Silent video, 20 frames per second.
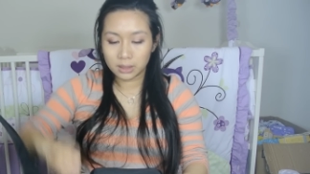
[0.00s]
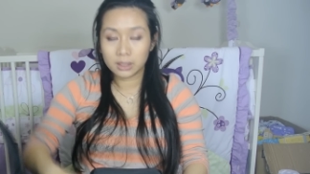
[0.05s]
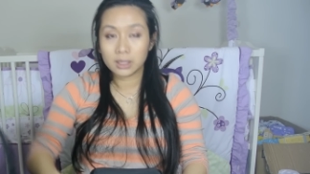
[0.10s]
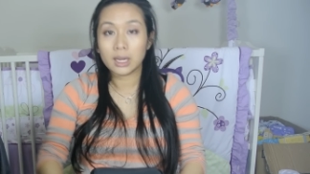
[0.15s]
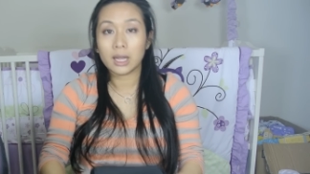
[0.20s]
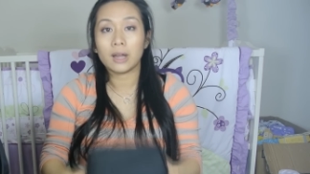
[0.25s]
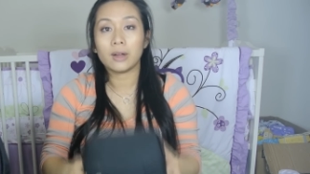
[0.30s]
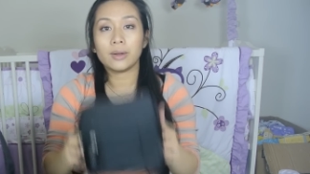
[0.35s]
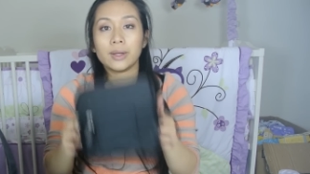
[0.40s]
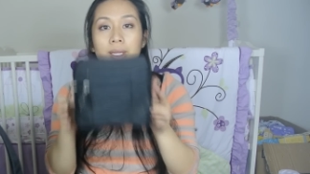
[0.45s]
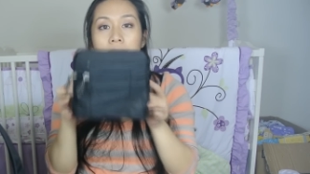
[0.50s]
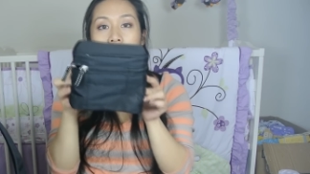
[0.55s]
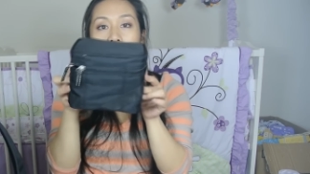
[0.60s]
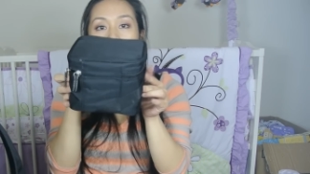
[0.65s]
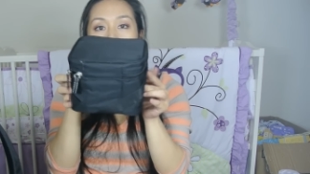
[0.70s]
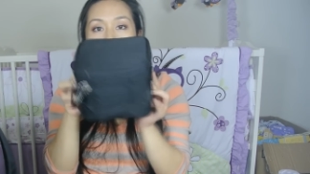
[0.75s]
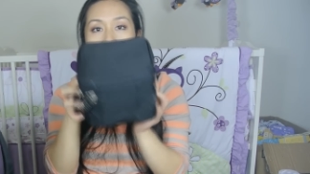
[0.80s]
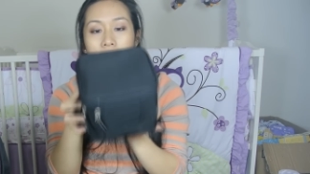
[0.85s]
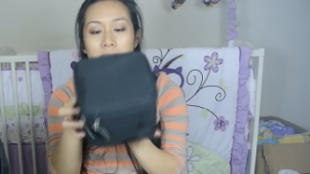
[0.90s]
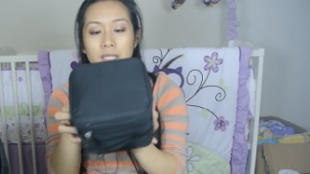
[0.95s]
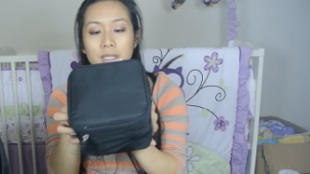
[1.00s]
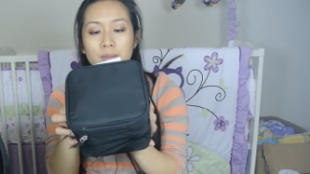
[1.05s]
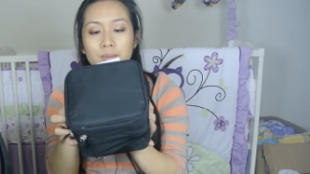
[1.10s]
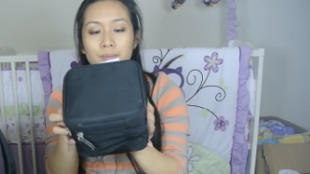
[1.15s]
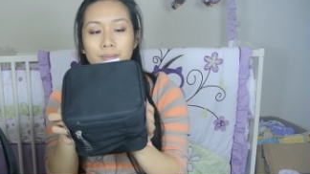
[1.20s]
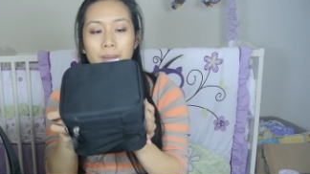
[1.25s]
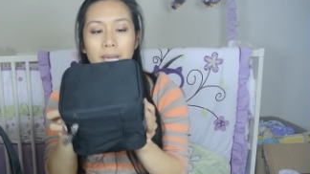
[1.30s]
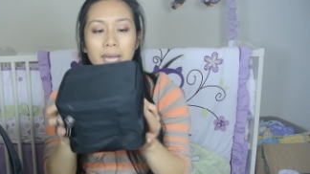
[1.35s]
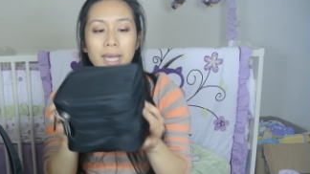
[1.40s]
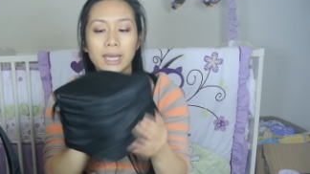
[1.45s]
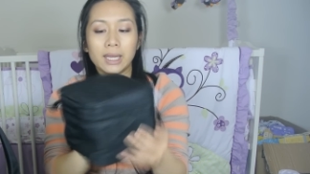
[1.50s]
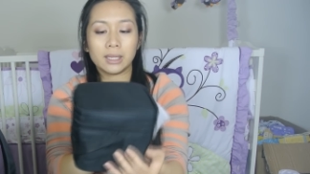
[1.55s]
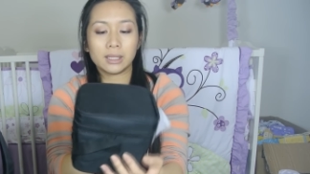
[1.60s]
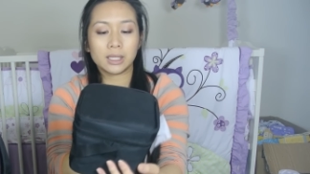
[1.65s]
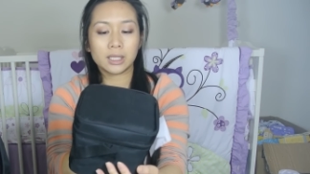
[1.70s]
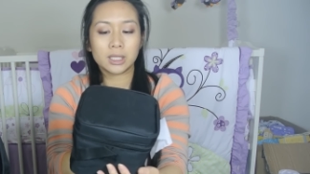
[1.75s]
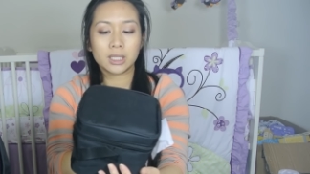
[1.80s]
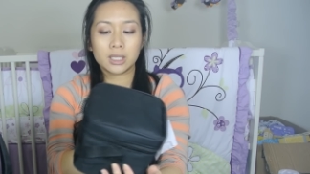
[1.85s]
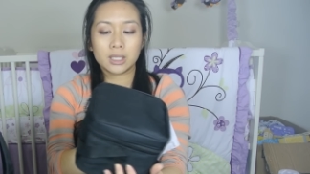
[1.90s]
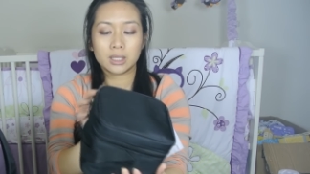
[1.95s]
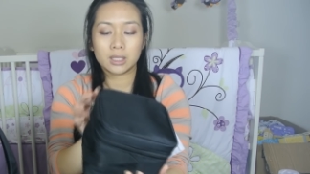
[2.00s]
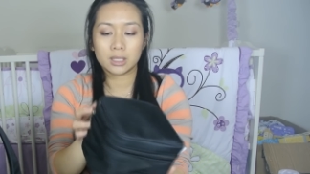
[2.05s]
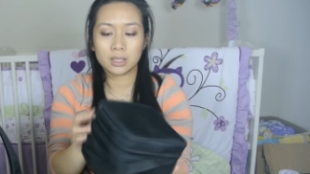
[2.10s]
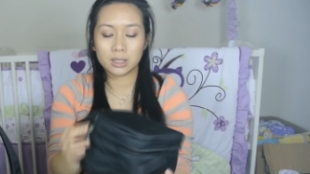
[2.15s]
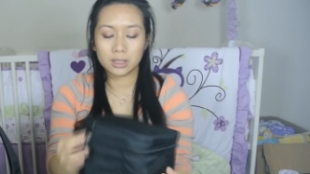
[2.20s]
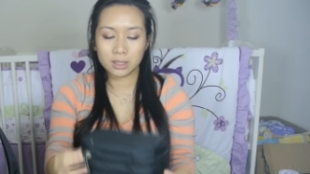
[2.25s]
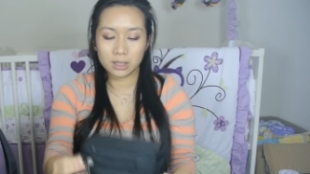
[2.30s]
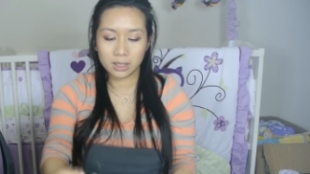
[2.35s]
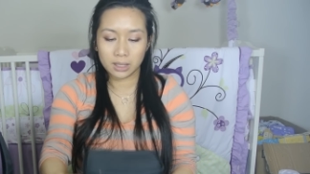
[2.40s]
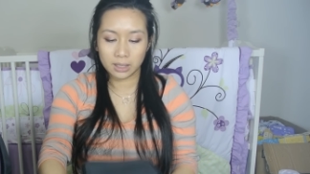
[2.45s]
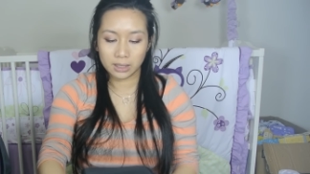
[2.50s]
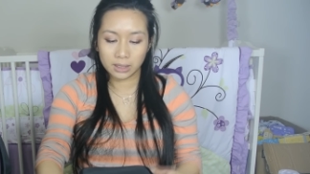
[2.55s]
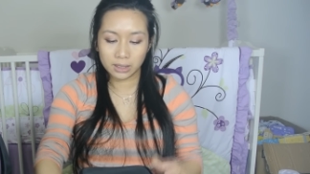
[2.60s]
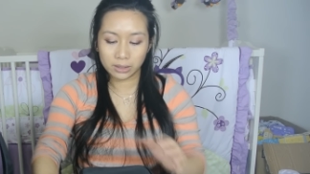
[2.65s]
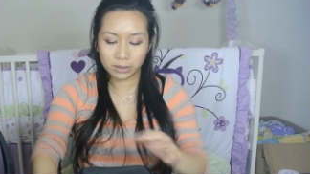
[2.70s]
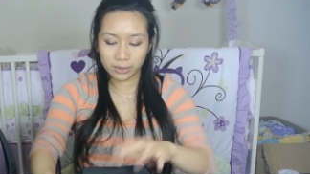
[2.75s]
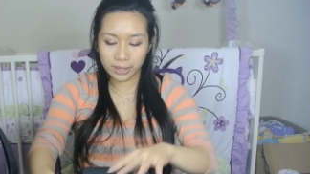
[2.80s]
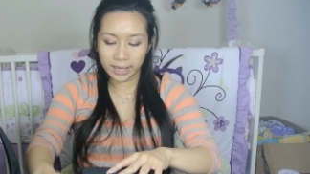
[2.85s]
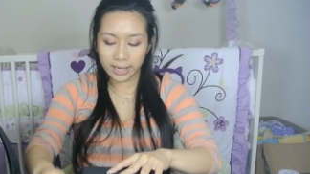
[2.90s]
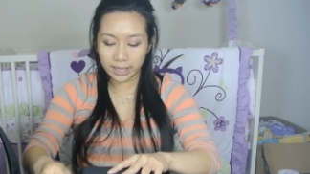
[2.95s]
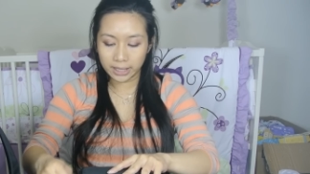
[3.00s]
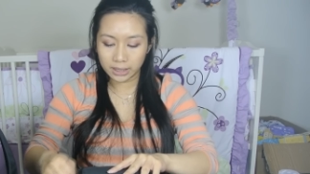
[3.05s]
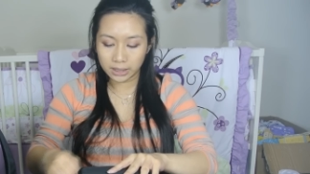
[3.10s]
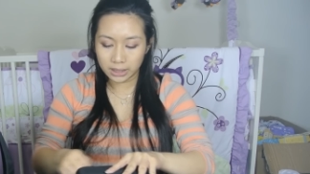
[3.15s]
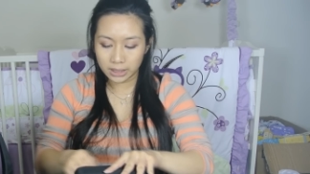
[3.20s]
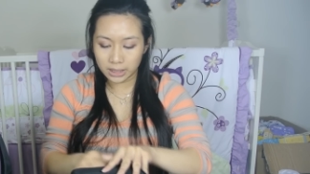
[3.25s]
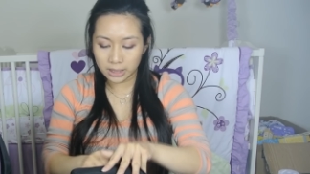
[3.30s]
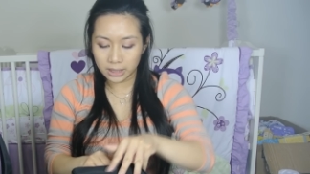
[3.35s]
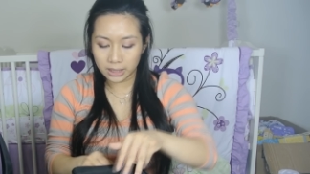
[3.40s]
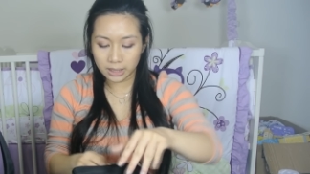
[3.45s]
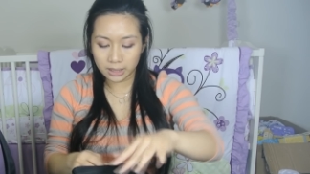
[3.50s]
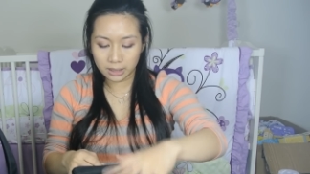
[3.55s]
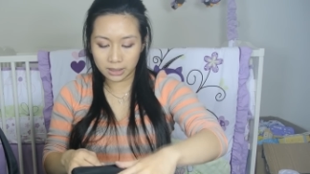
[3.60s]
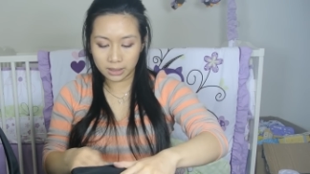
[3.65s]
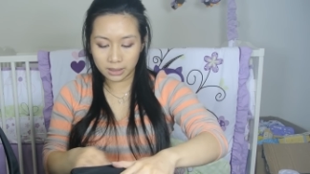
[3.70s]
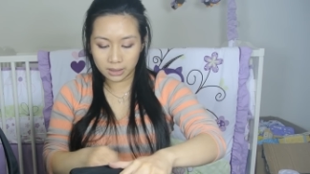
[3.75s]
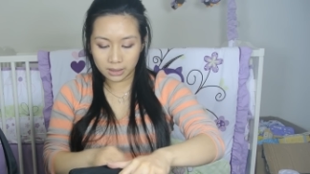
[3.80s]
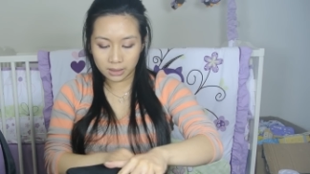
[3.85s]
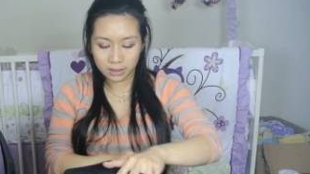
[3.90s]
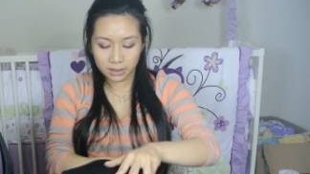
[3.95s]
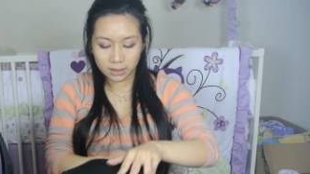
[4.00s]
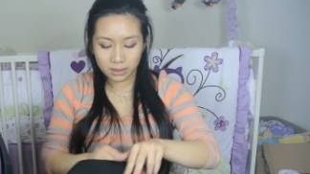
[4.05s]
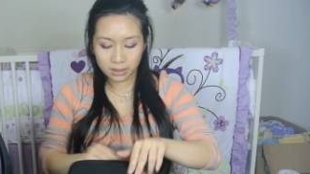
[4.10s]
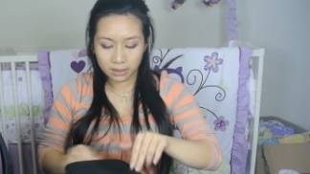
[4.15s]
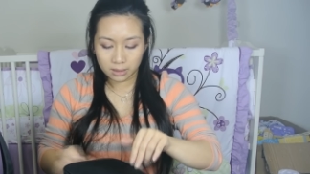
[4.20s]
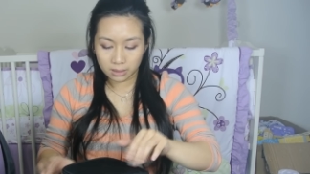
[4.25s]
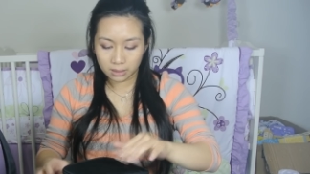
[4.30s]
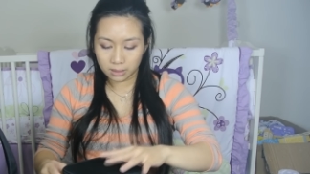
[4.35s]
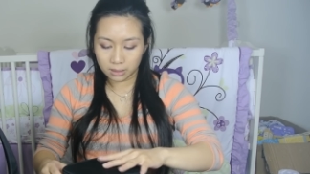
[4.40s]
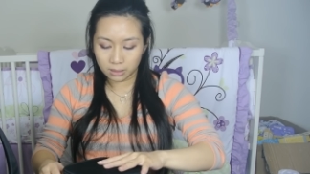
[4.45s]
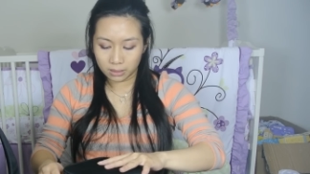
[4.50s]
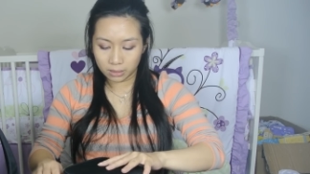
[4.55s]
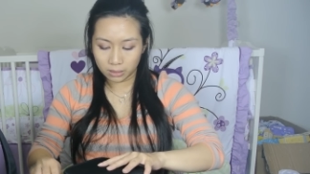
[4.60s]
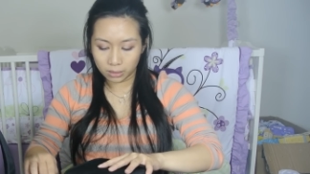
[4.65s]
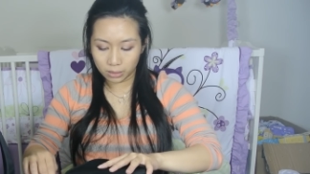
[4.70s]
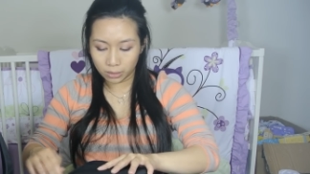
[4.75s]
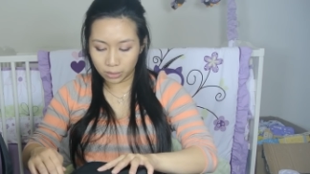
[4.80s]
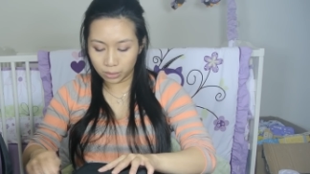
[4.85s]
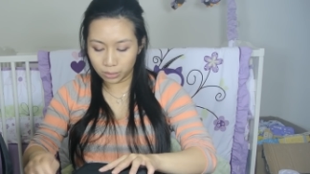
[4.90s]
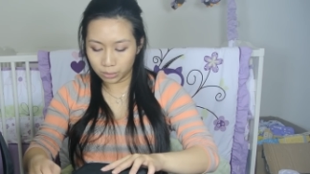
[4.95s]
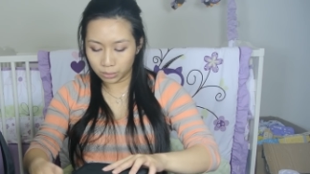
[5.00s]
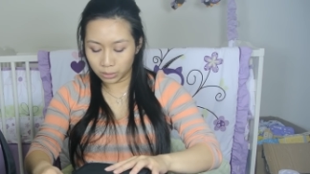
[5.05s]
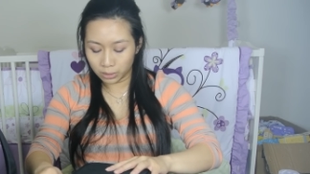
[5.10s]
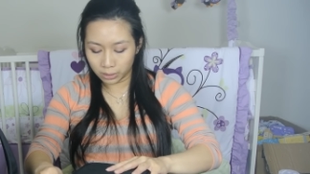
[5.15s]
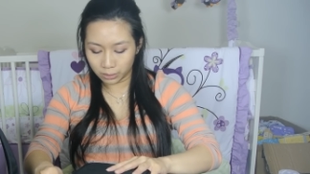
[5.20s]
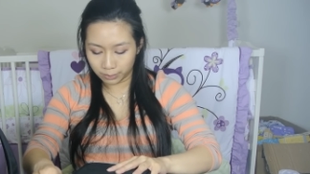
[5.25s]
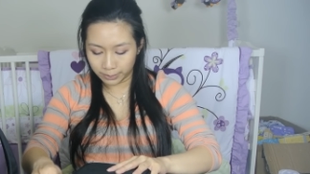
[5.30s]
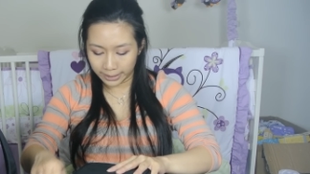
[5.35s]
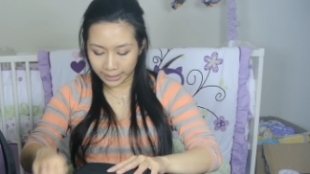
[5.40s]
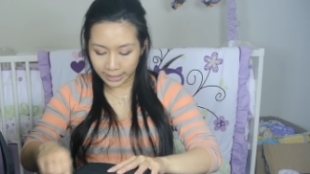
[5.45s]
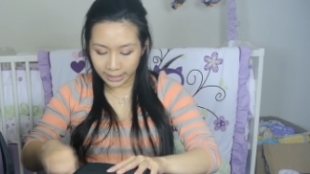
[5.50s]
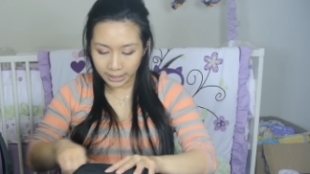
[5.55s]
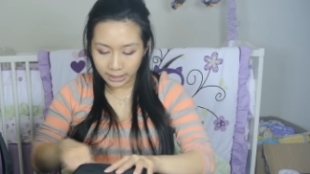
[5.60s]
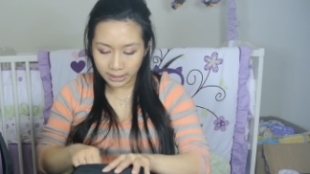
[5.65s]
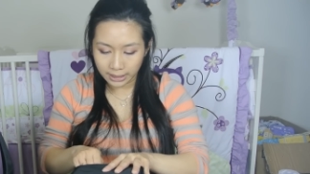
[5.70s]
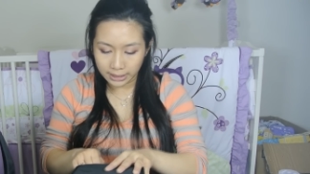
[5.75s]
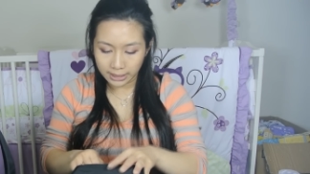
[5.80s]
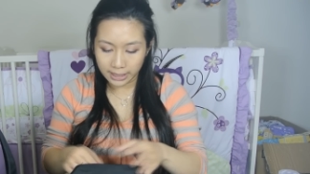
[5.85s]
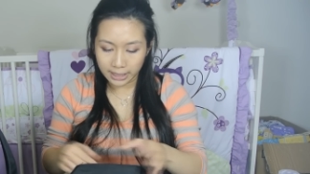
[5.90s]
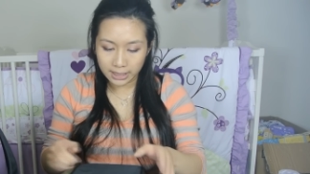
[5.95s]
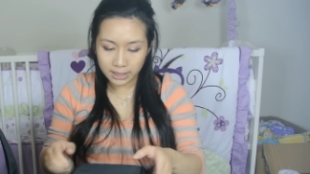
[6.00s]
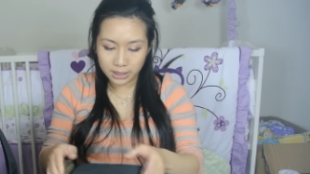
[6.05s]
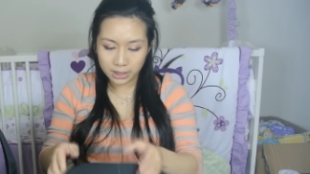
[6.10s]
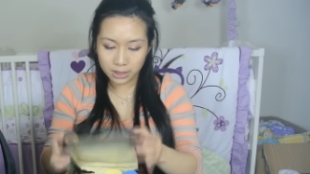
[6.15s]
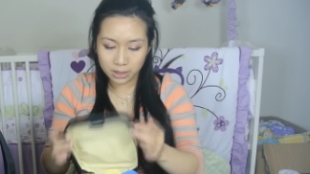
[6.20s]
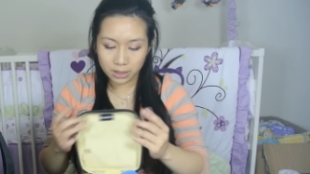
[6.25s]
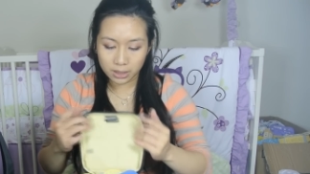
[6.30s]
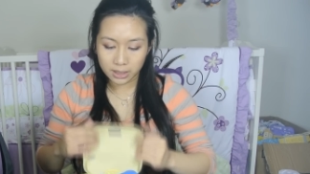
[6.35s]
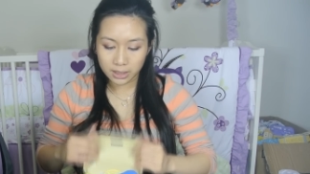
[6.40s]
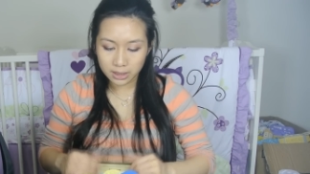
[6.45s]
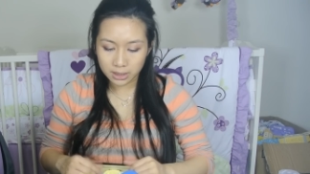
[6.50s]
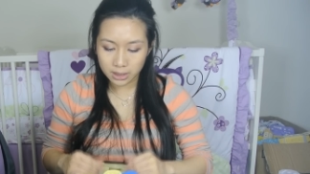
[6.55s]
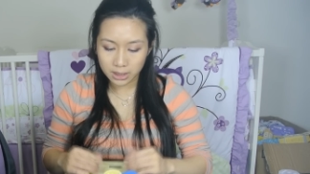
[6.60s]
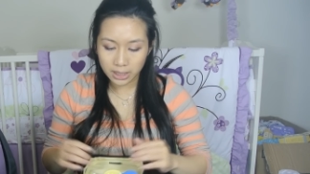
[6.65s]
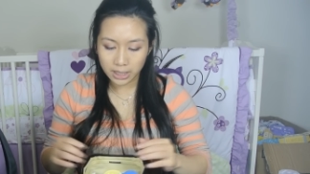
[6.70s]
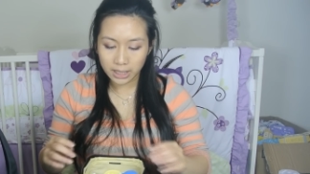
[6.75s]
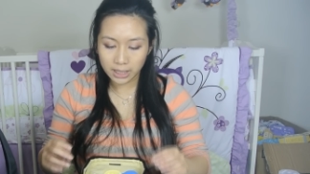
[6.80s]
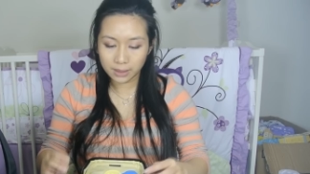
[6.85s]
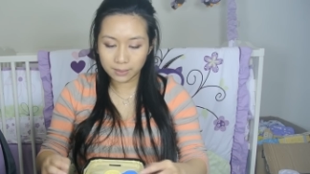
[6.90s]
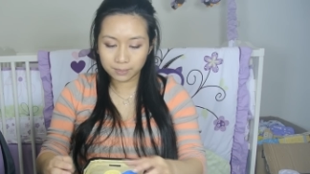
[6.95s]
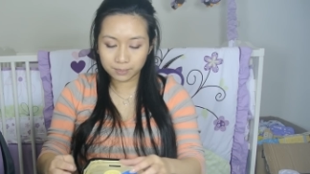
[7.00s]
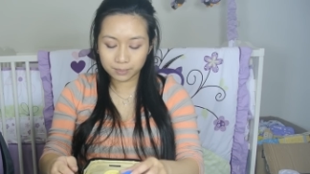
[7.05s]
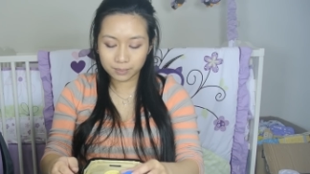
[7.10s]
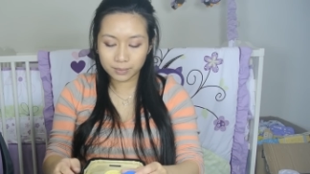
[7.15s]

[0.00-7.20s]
Now in this bag, this is a little handy cooler bag, I guess you can say.